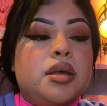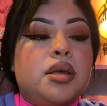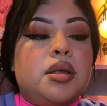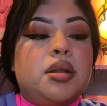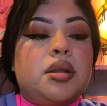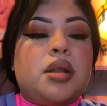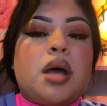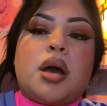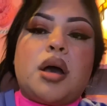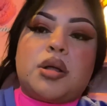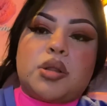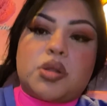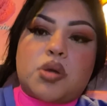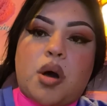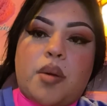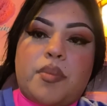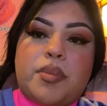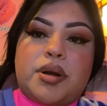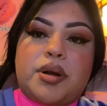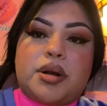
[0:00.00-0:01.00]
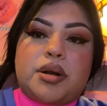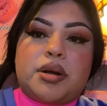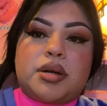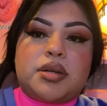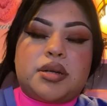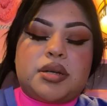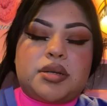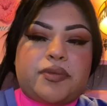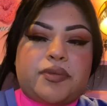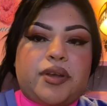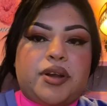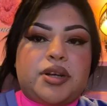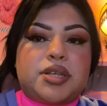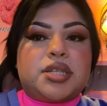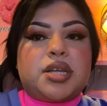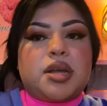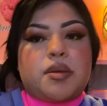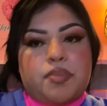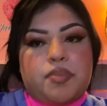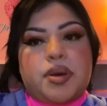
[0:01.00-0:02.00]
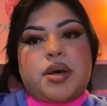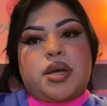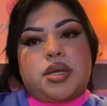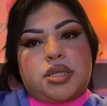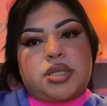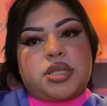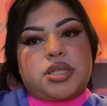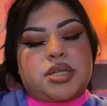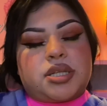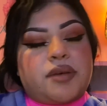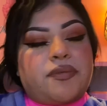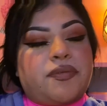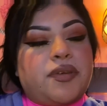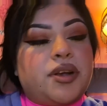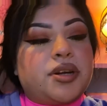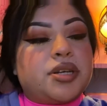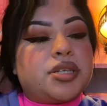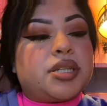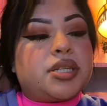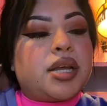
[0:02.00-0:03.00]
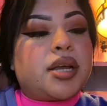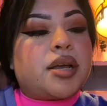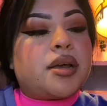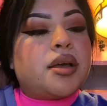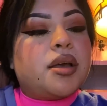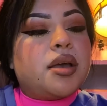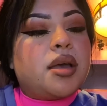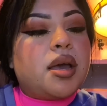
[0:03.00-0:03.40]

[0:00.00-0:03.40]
Not a glucometer, finger stick, but just a finger stick.